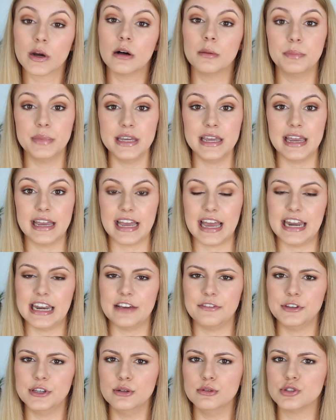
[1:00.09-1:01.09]
well-being, and
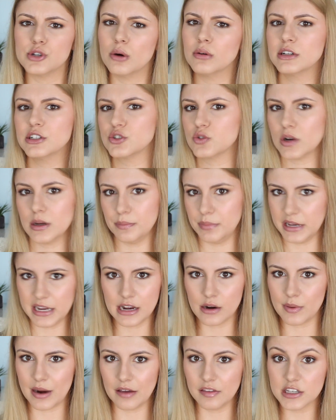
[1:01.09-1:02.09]
if you don't enjoy
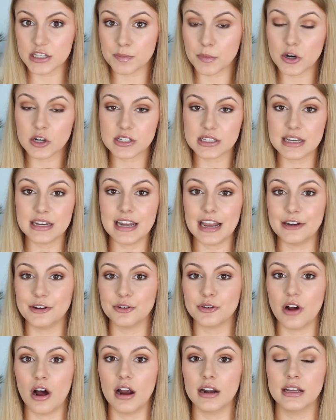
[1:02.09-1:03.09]
being around this person and
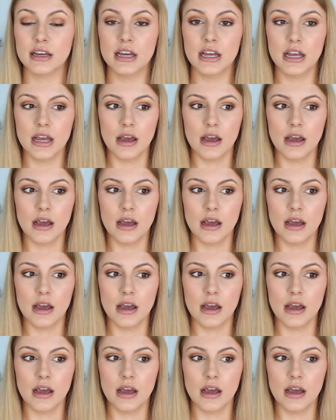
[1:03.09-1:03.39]
you're not